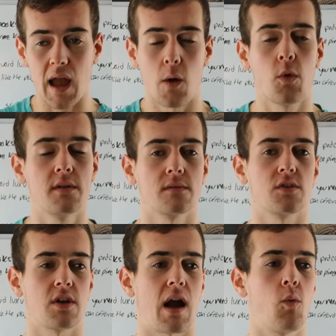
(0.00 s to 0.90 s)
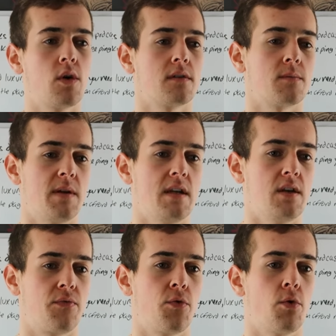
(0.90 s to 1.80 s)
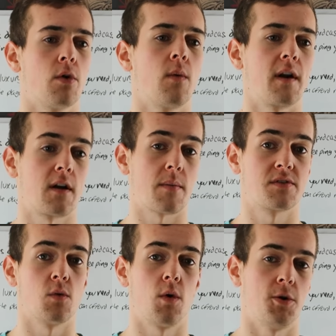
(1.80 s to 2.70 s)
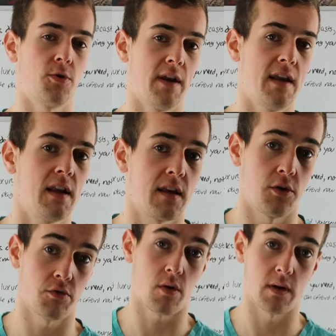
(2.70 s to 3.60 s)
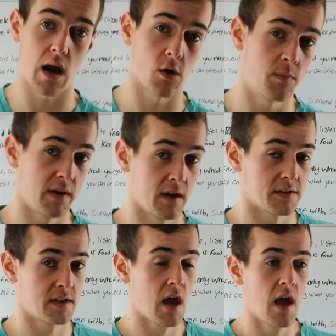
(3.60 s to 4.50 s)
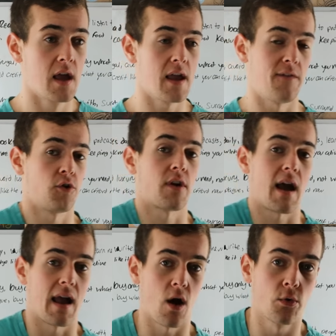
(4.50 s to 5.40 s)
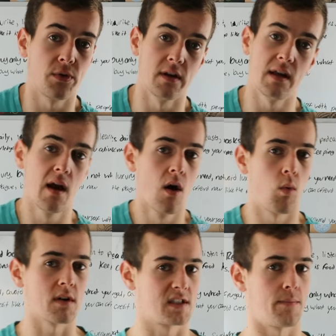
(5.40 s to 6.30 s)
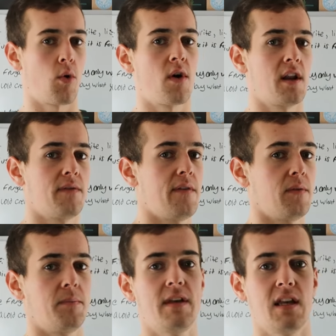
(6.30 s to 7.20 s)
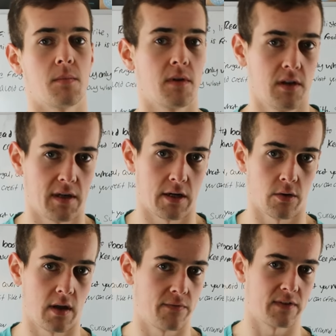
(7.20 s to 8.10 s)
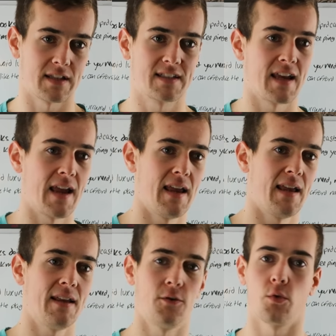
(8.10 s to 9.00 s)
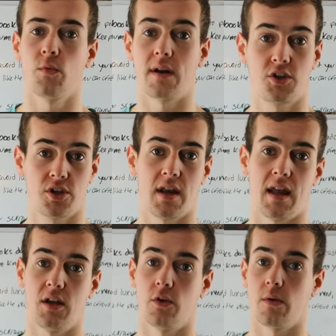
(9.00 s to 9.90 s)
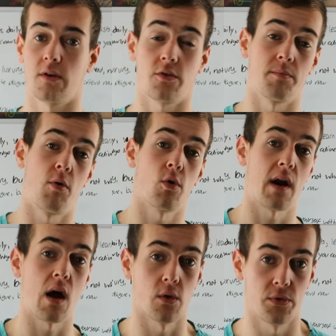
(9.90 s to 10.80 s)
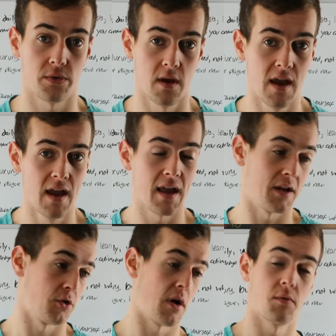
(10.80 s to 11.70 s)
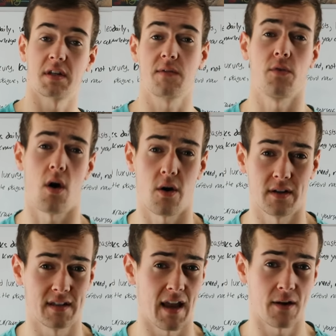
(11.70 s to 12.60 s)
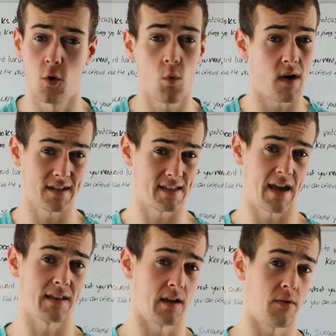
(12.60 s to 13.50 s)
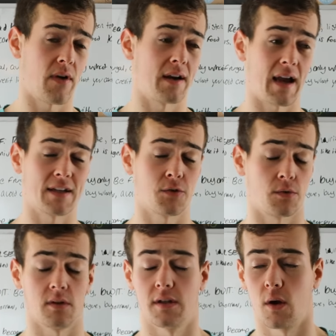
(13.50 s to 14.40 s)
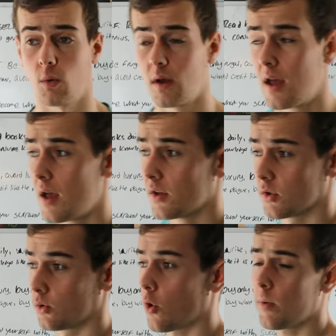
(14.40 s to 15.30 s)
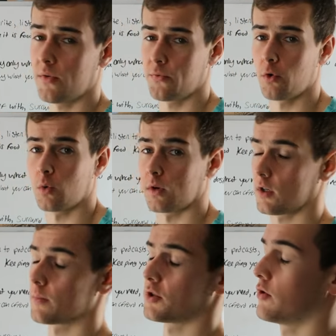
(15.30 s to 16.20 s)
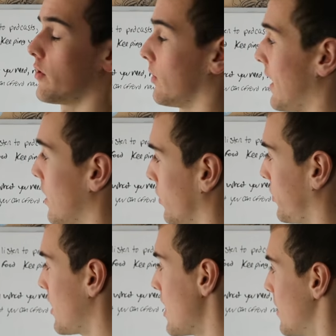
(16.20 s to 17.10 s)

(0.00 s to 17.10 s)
I wouldn't I wouldn't be frugal when it comes to what you're eating and your own health because if you're not healthy, what's the point of even being a millionaire if let's say you're rich and you're you're in poor health and you're at risk for a heart attack? Who wants that life? I, I certainly don't. So don't be frugal when it comes to your own health,